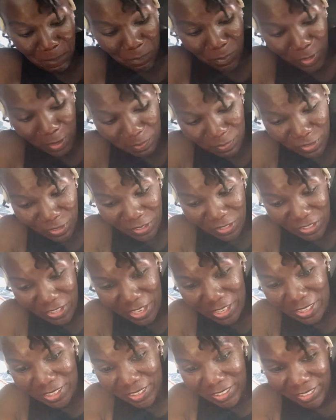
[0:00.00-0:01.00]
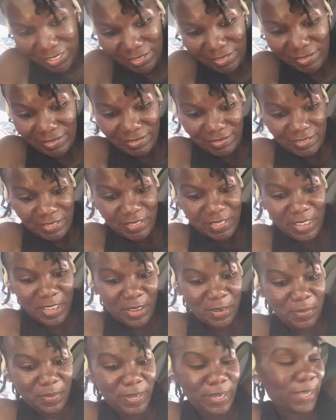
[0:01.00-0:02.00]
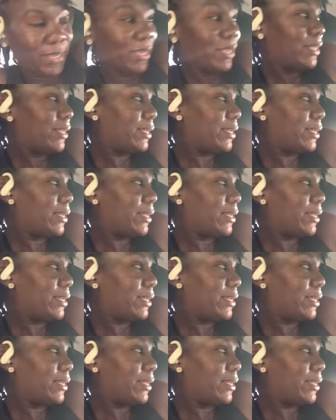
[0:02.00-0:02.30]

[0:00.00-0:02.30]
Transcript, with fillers: I'm so excited. And when I get